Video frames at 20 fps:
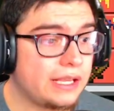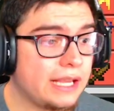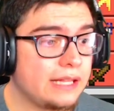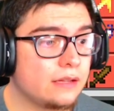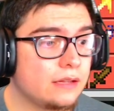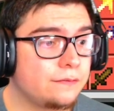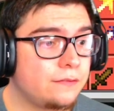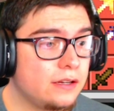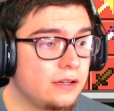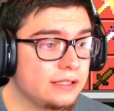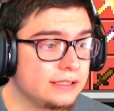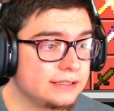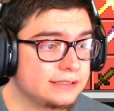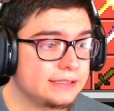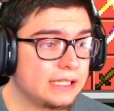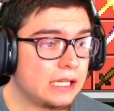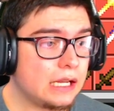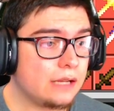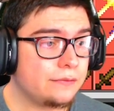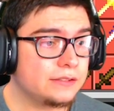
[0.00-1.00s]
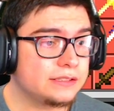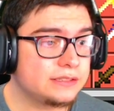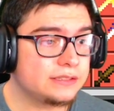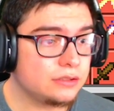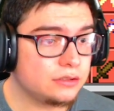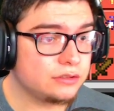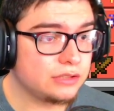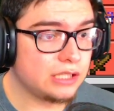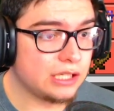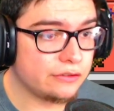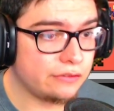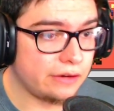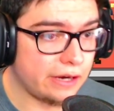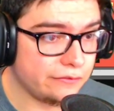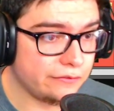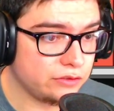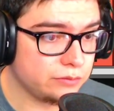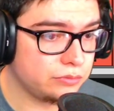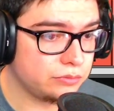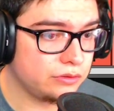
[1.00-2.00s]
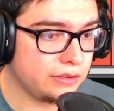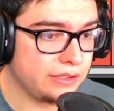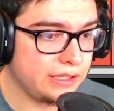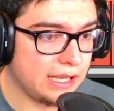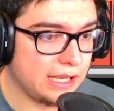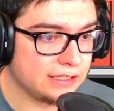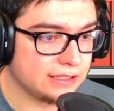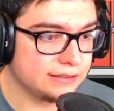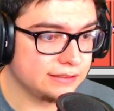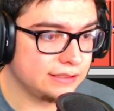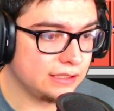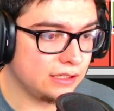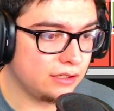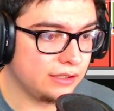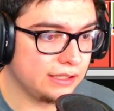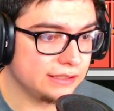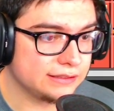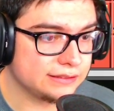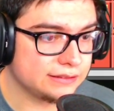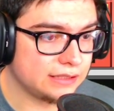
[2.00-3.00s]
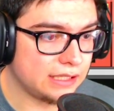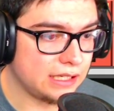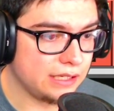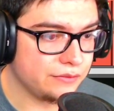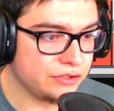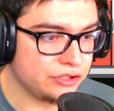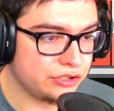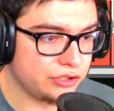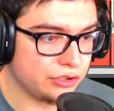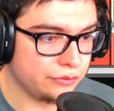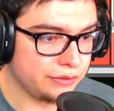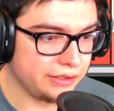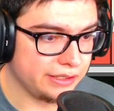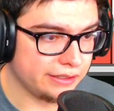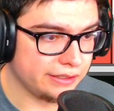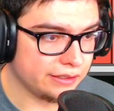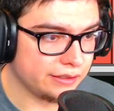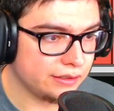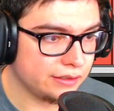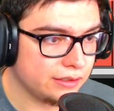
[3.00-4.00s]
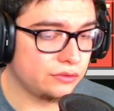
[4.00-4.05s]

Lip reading: Okay, the fungus staff is still not craftable. You guys can tell it's not even shown here.